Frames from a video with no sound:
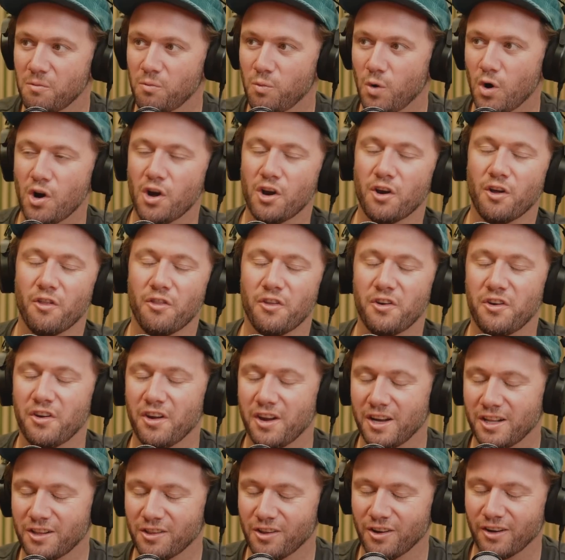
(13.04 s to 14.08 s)
Word on the
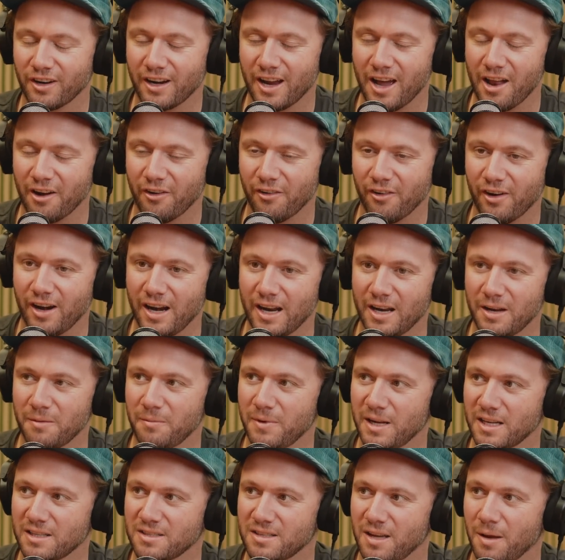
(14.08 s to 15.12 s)
decline going around
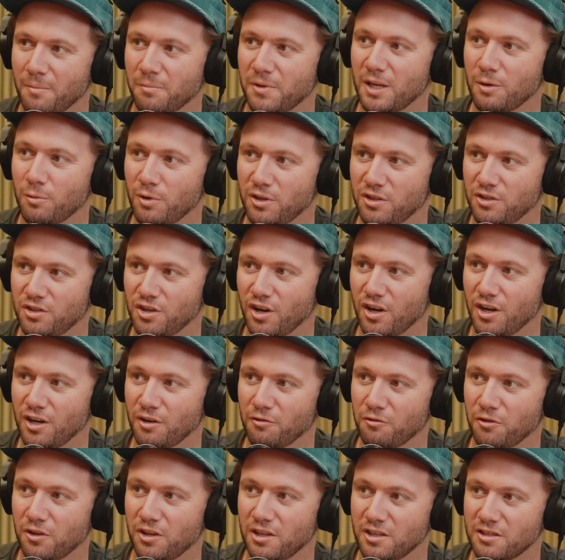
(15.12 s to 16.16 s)
about something with Gina
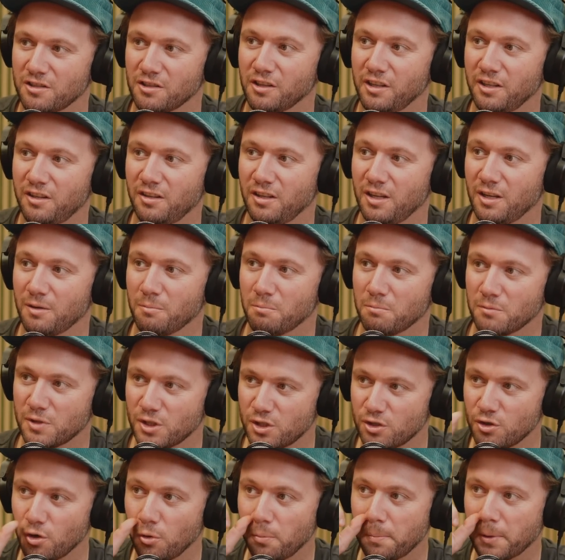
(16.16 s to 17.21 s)
for this lithium
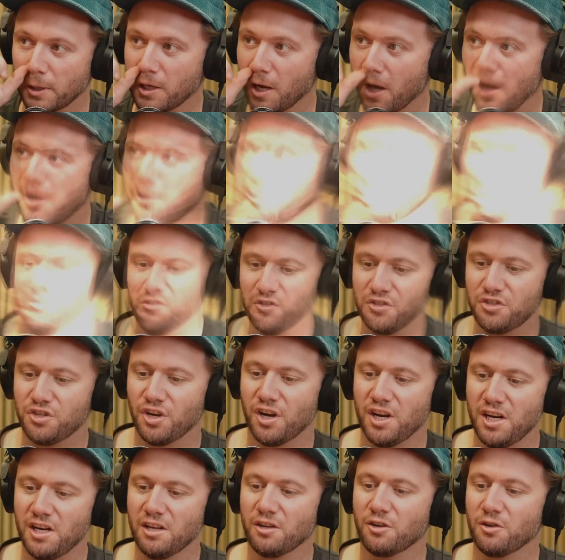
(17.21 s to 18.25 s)
superco.
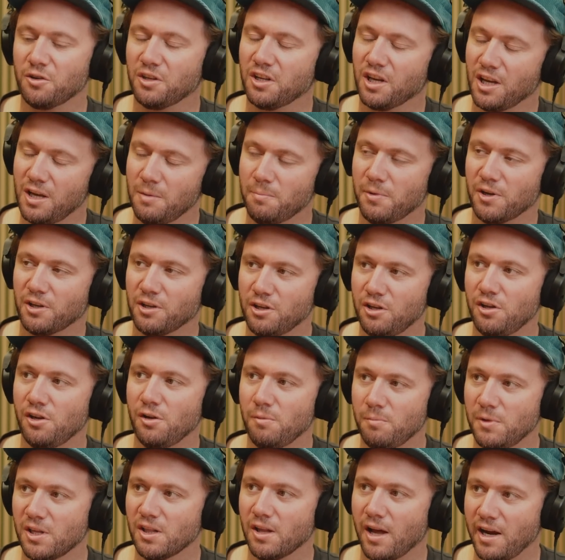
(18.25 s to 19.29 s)
Gina could keep
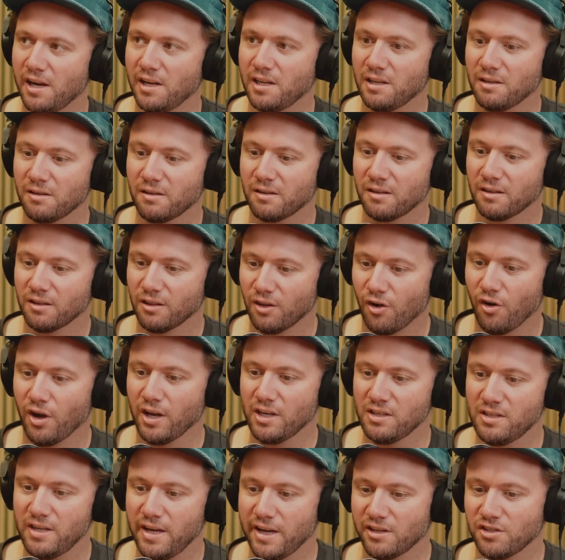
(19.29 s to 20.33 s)
accumulating
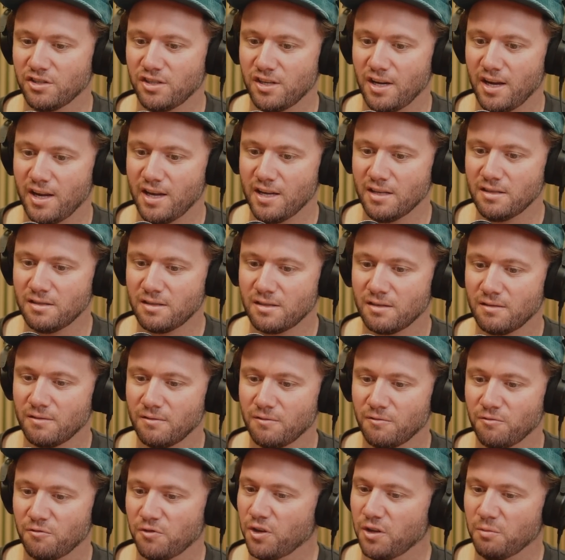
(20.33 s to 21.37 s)
Liontown shares
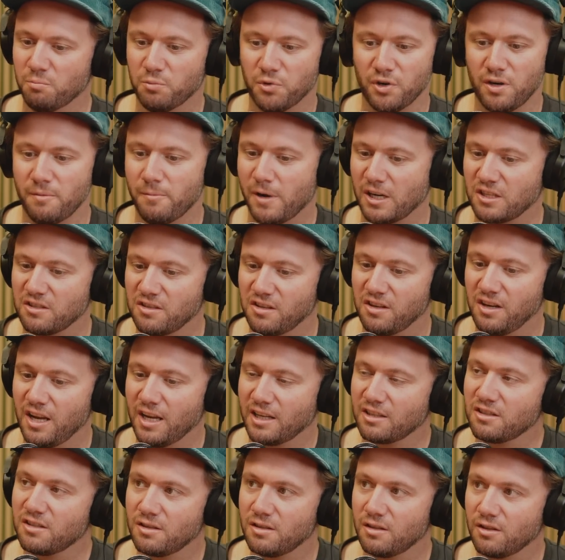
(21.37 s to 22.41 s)
for pretty much the
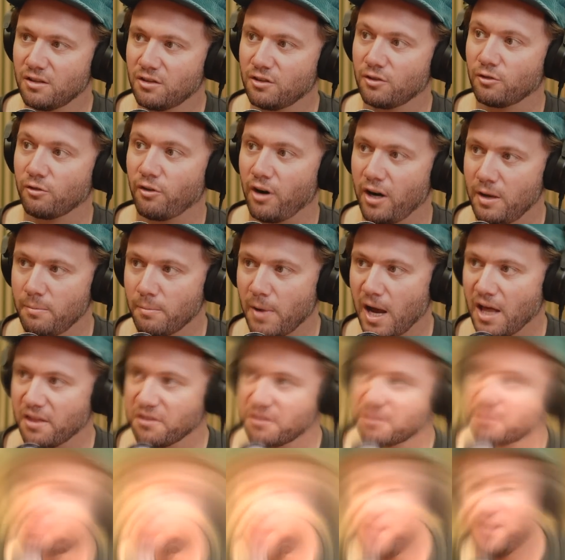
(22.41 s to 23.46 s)
next 3
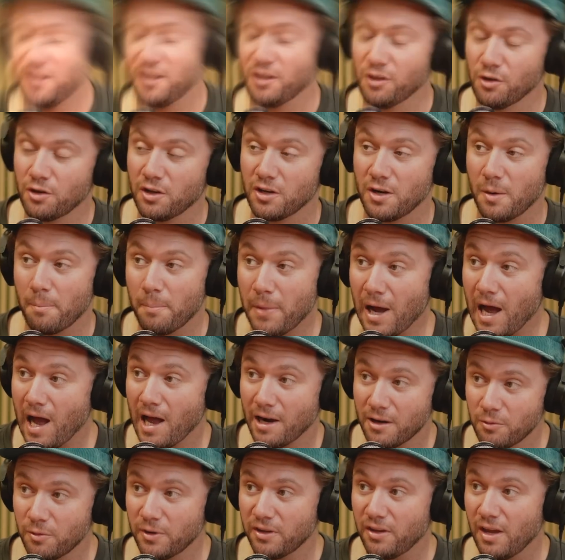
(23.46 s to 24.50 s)
months. Is she looking to
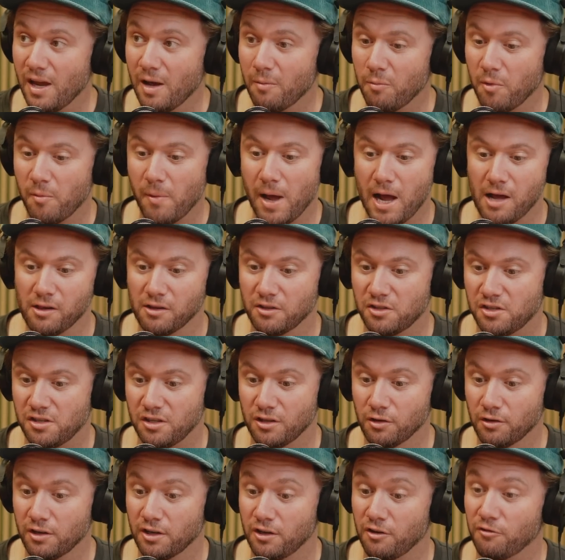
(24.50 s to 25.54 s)
partner with Albemarle? Is she
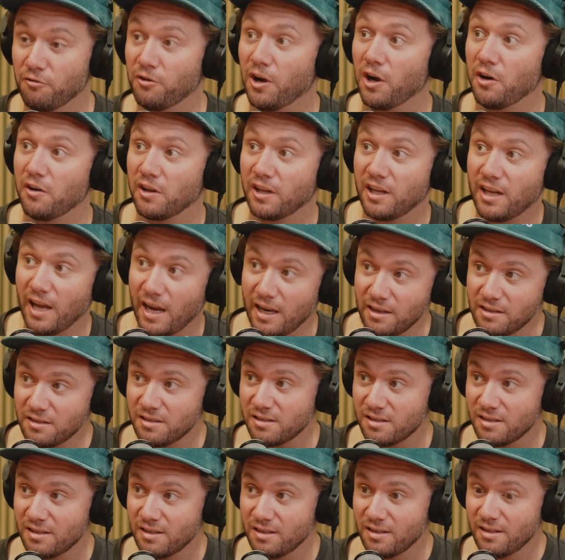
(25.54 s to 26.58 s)
looking to vote
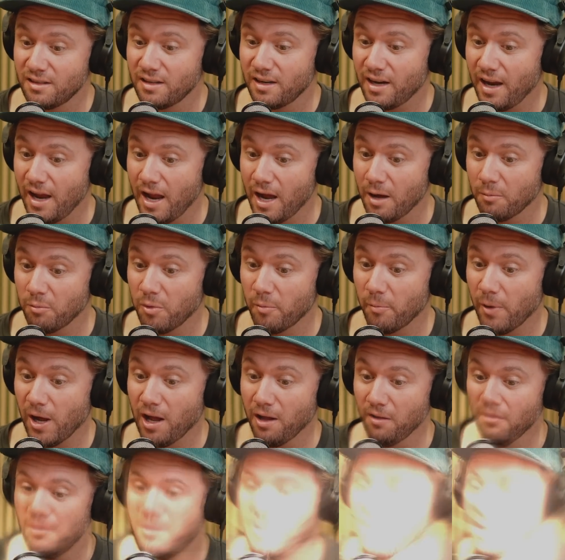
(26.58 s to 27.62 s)
against
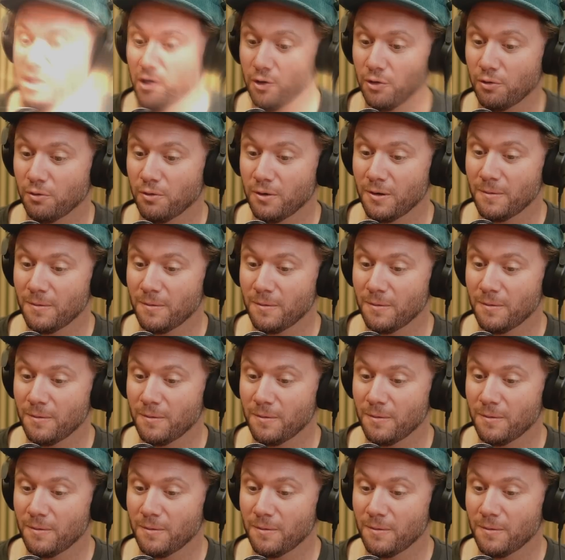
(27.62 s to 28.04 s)
Albemarle? Will